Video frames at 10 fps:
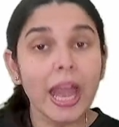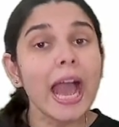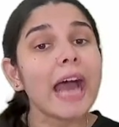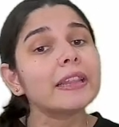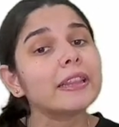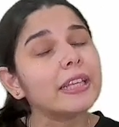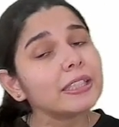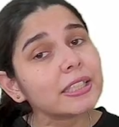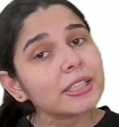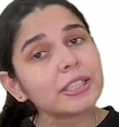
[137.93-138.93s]
And this
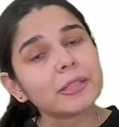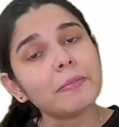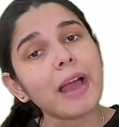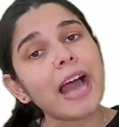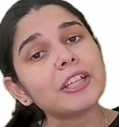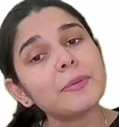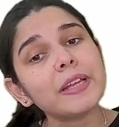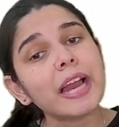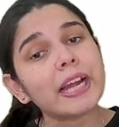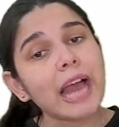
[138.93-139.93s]
system has been
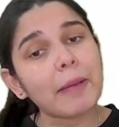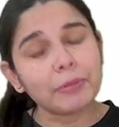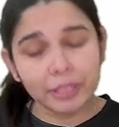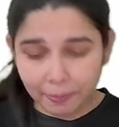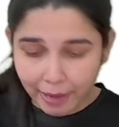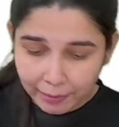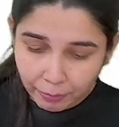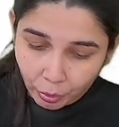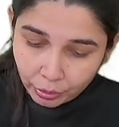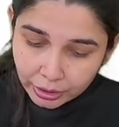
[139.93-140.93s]
adapted by
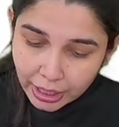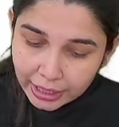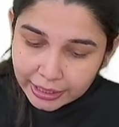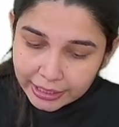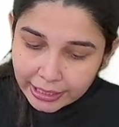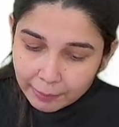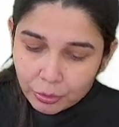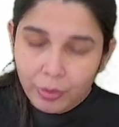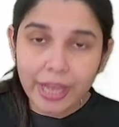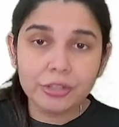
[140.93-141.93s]
both the
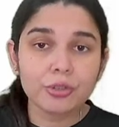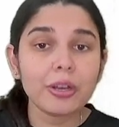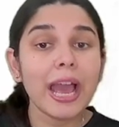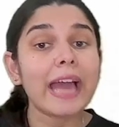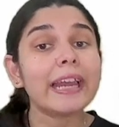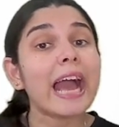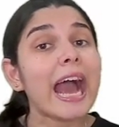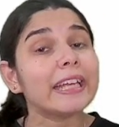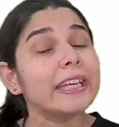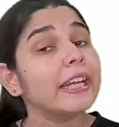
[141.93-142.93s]
WHO and
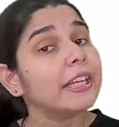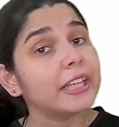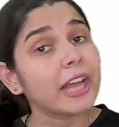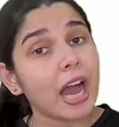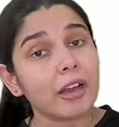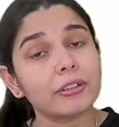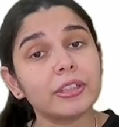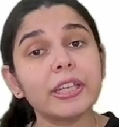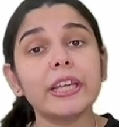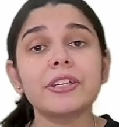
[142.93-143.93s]
IADR,
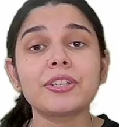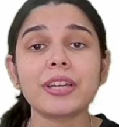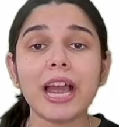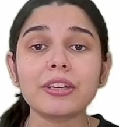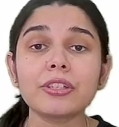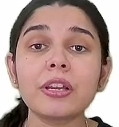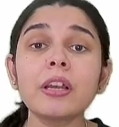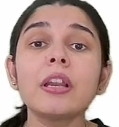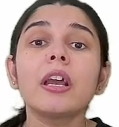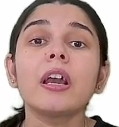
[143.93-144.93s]
the International
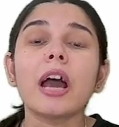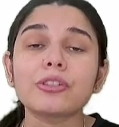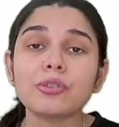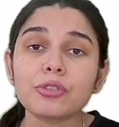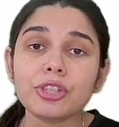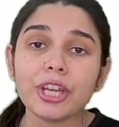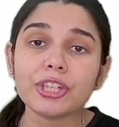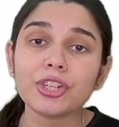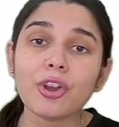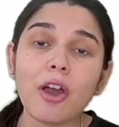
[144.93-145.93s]

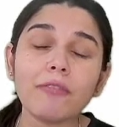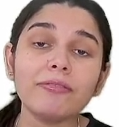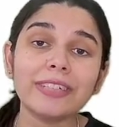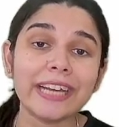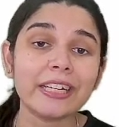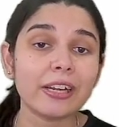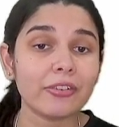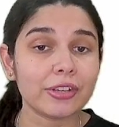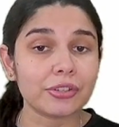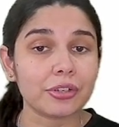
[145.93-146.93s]
Association of Dental
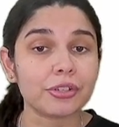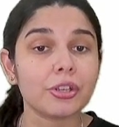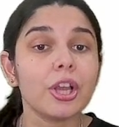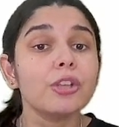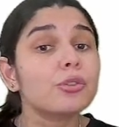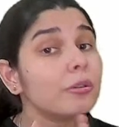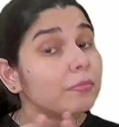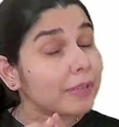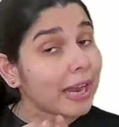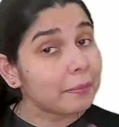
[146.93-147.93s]
Research. So
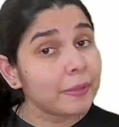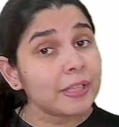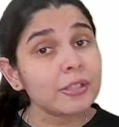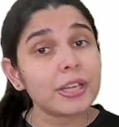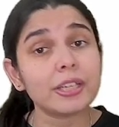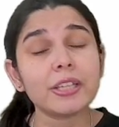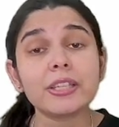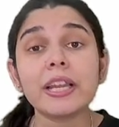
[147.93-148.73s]
that means it is